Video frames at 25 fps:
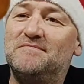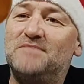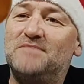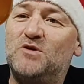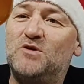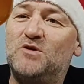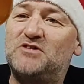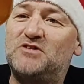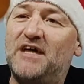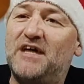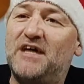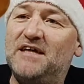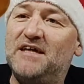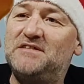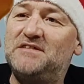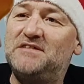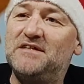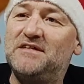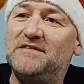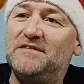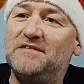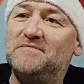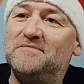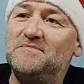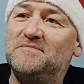Looks
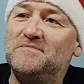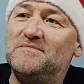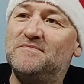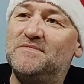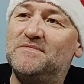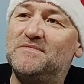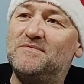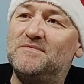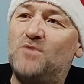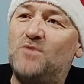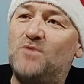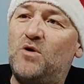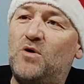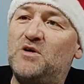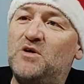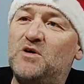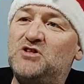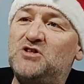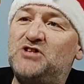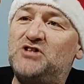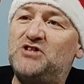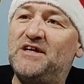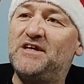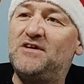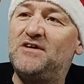hazy,
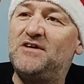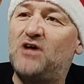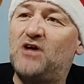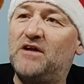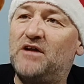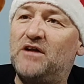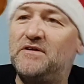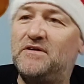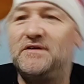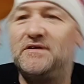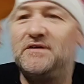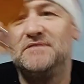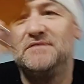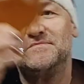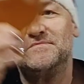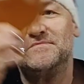orangey in color,